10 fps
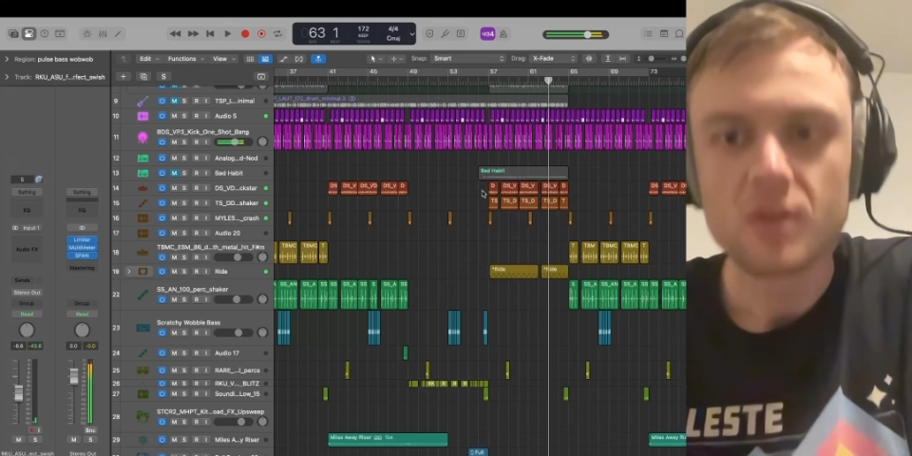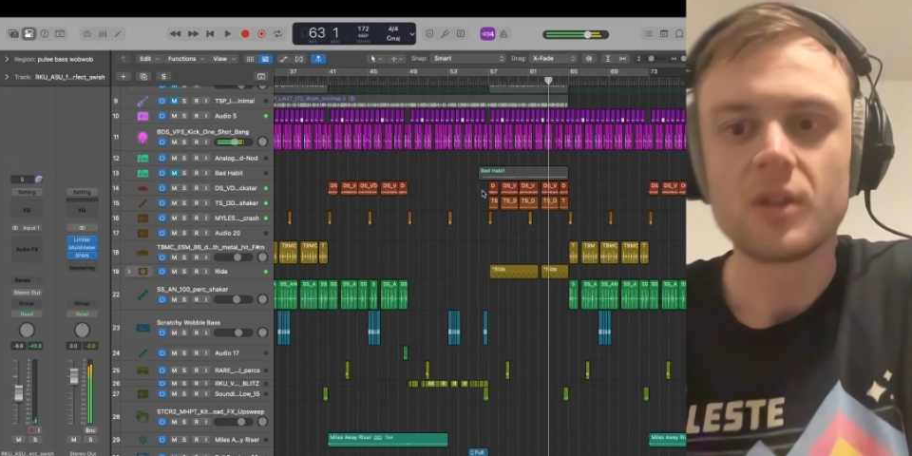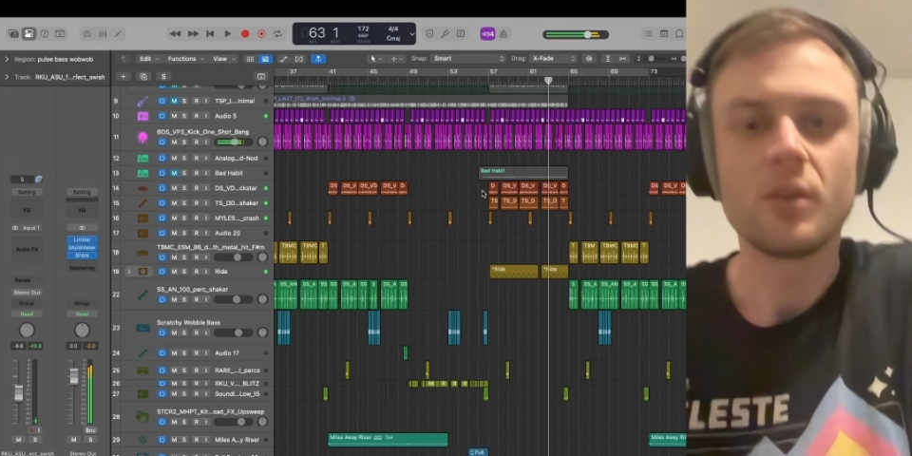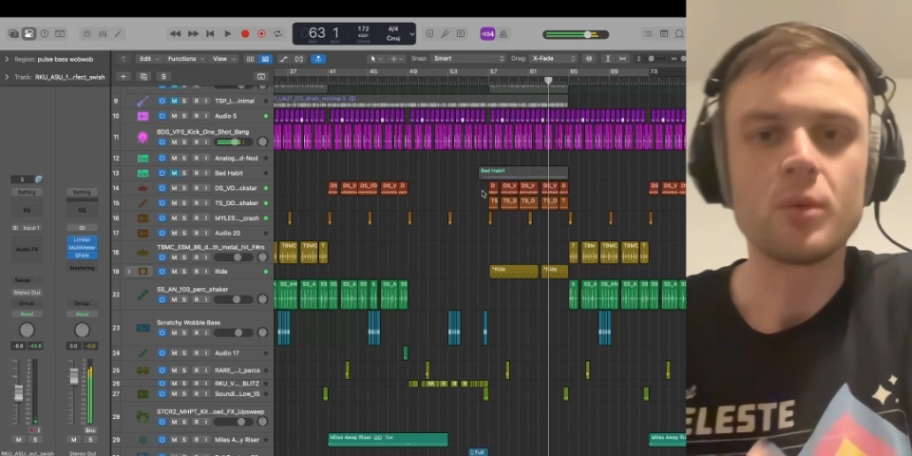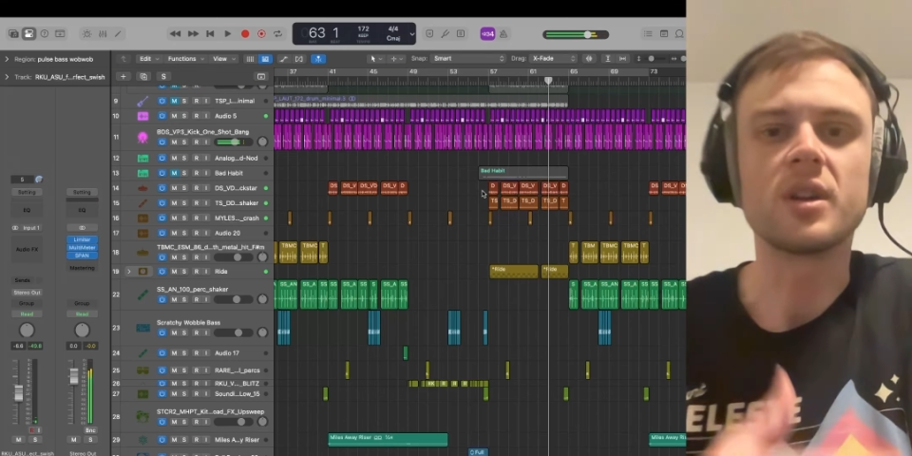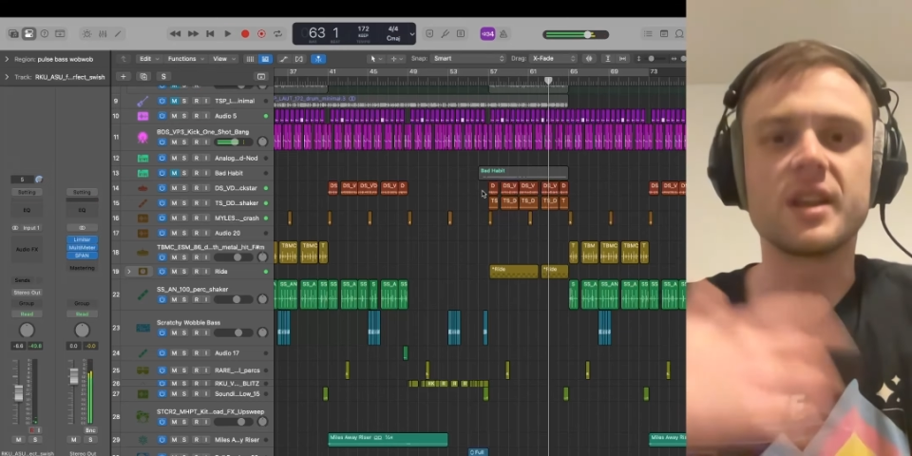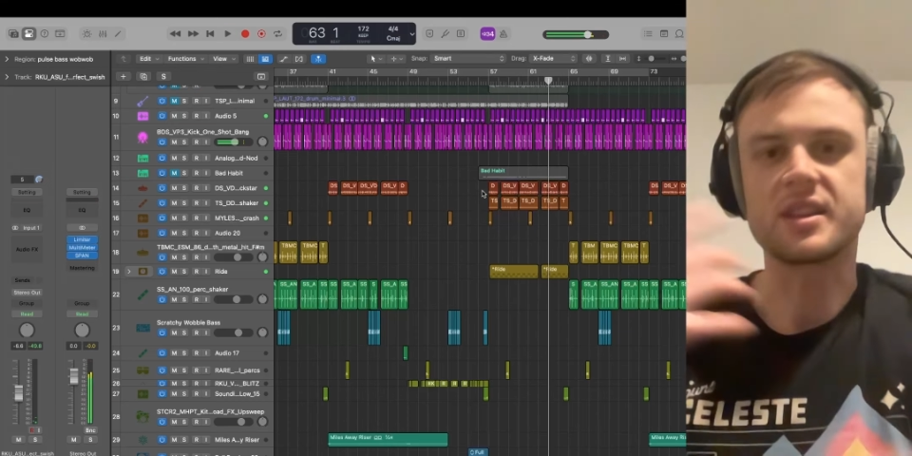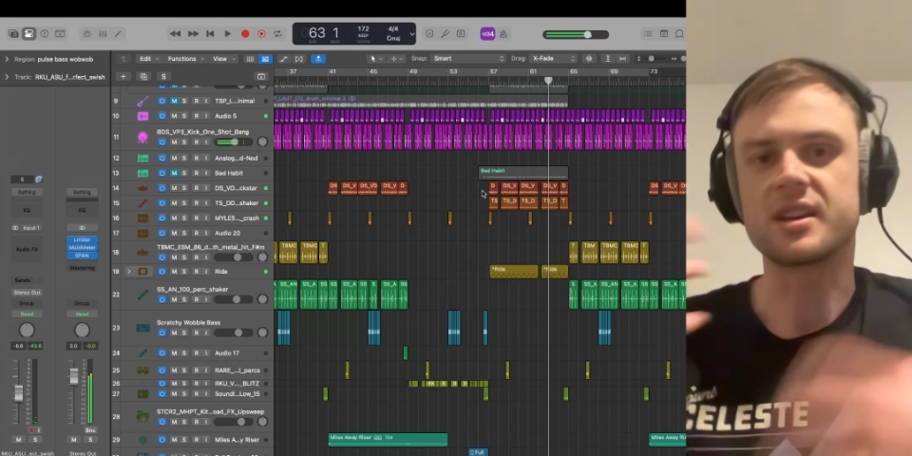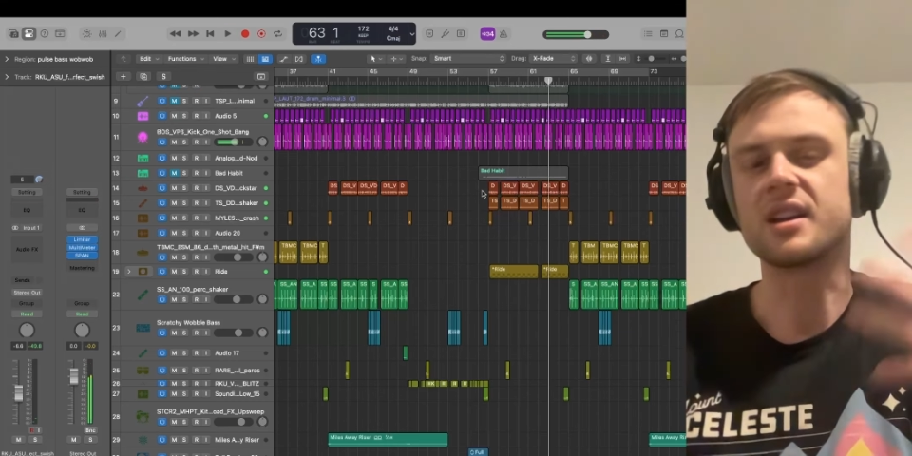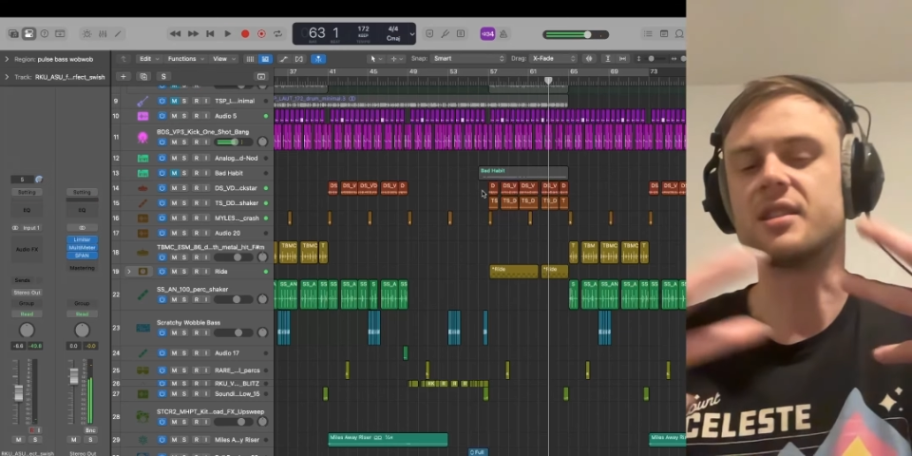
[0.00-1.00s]
where like
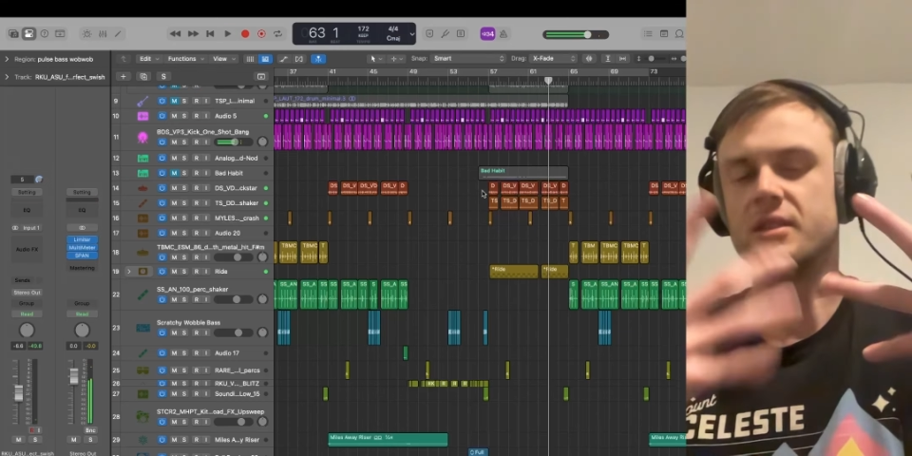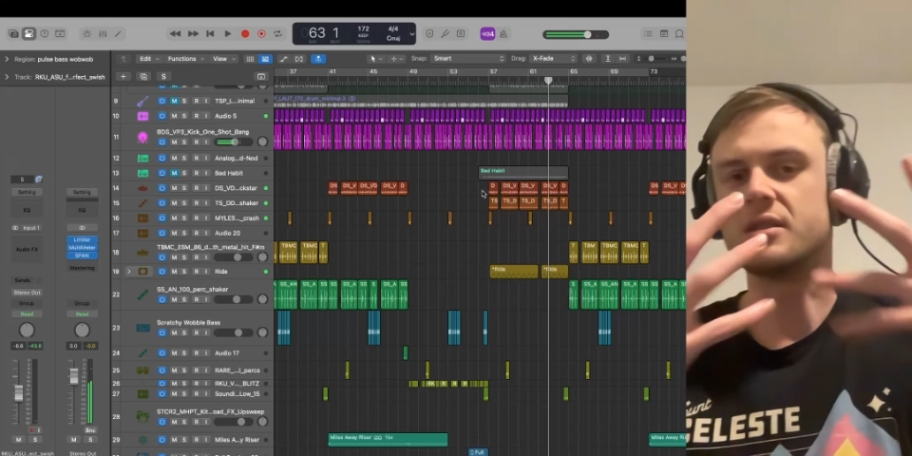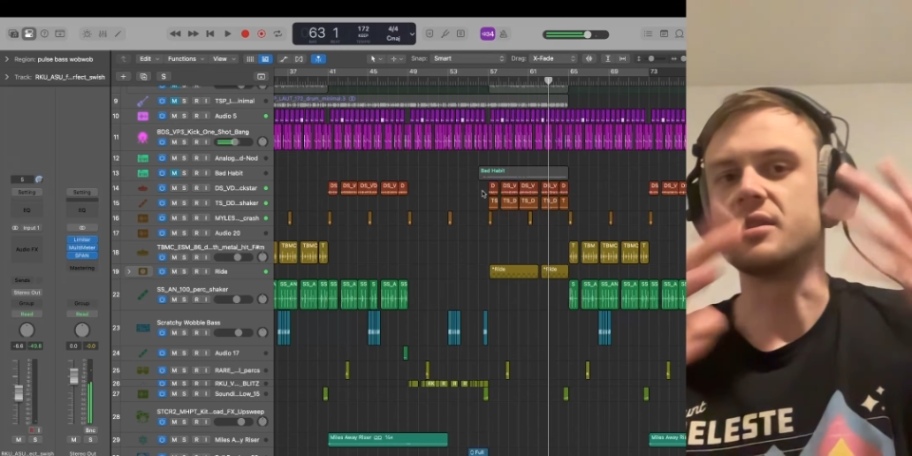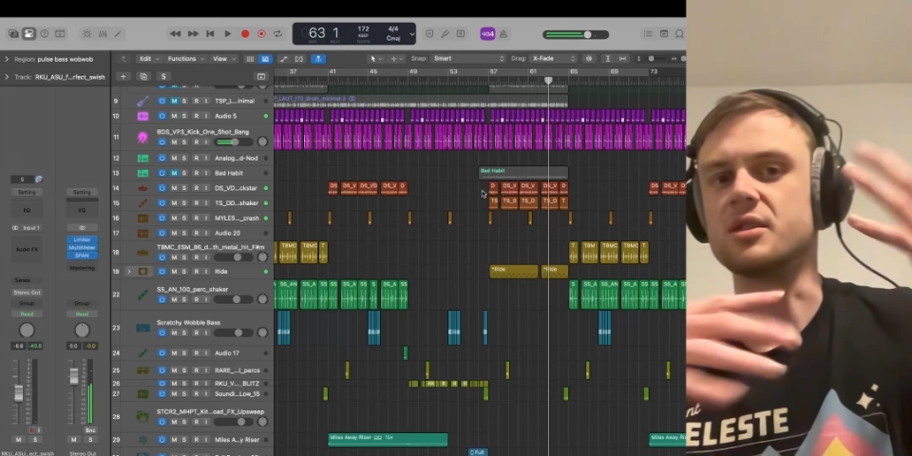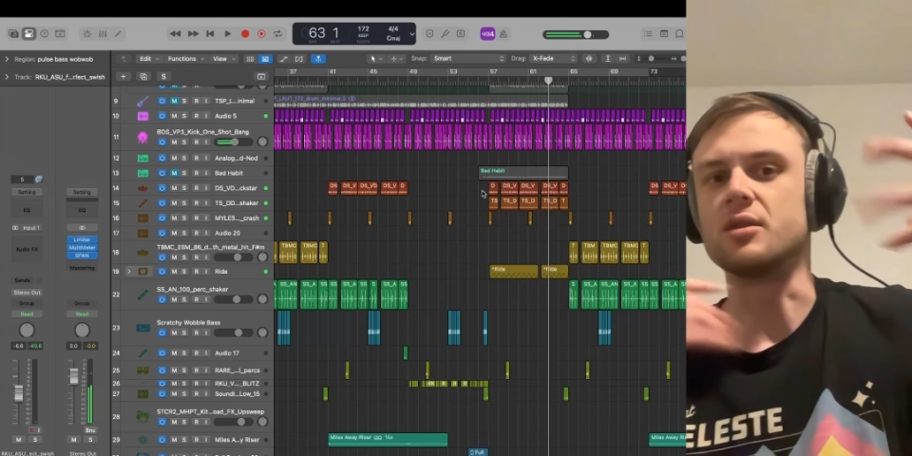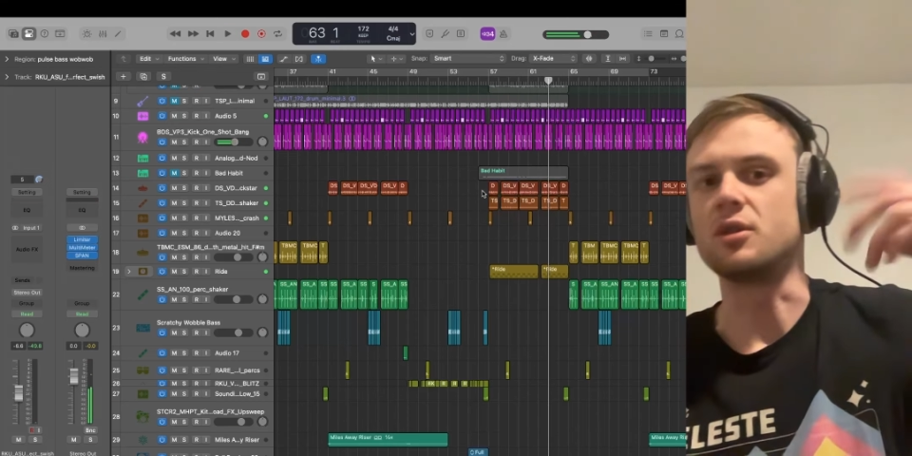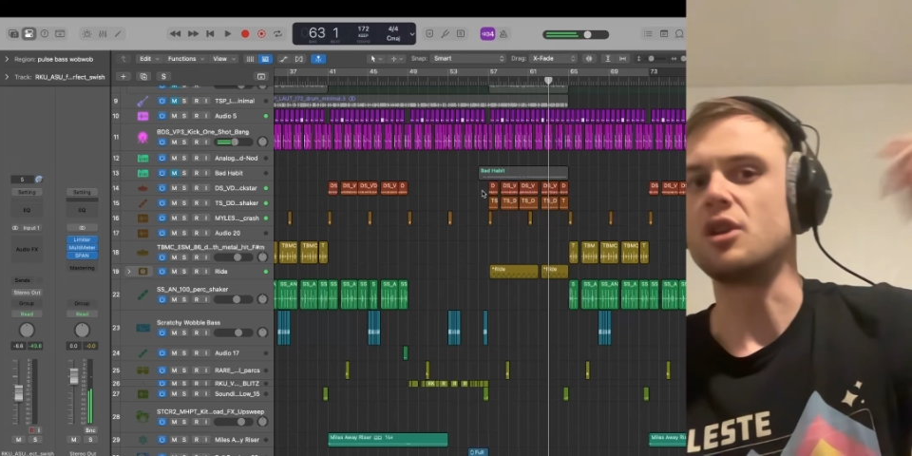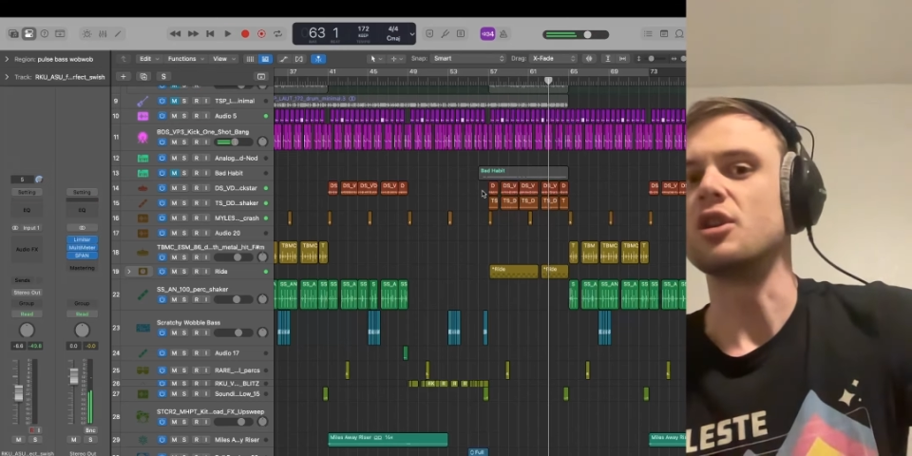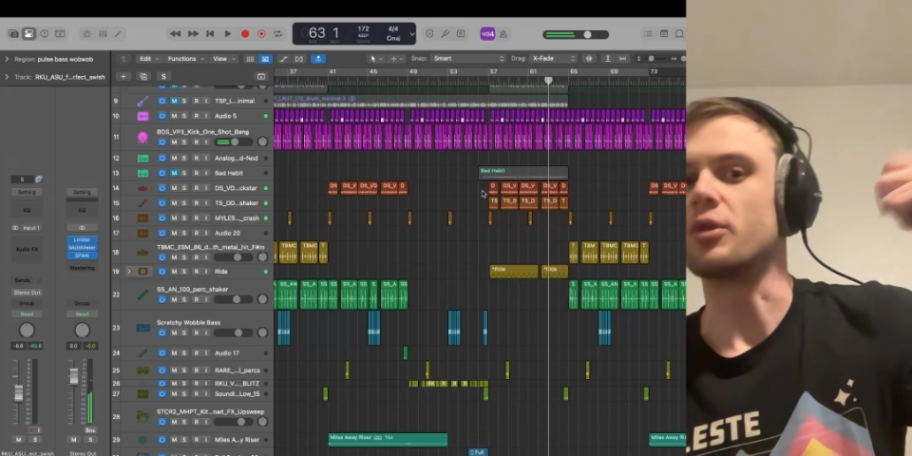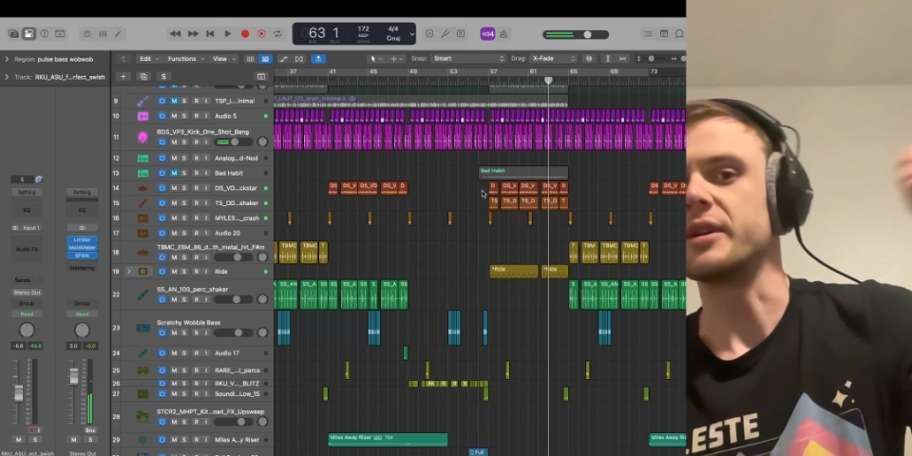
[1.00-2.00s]
the kind of the
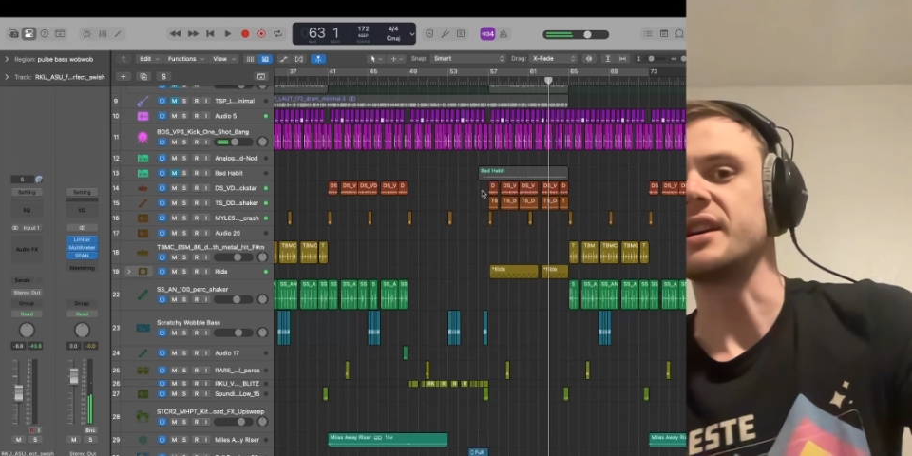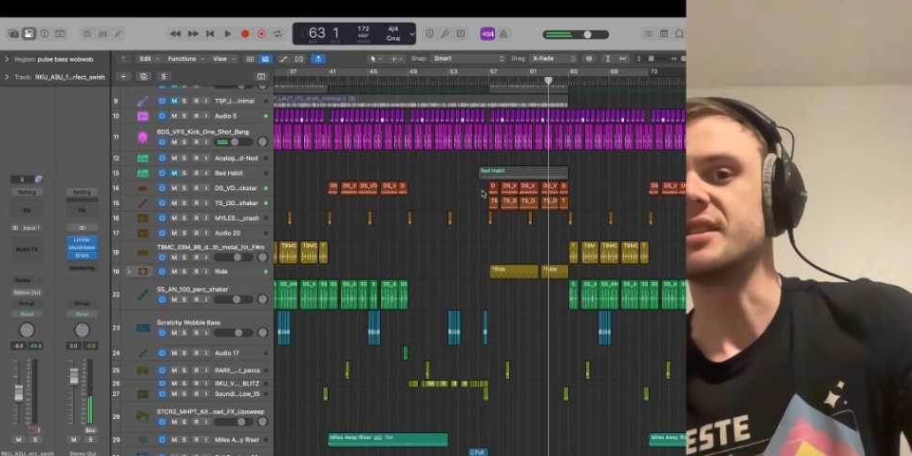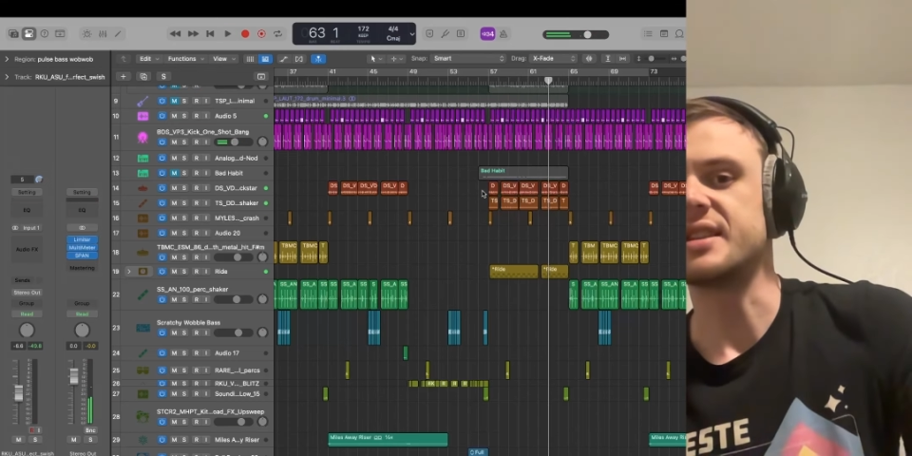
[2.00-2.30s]
long ringy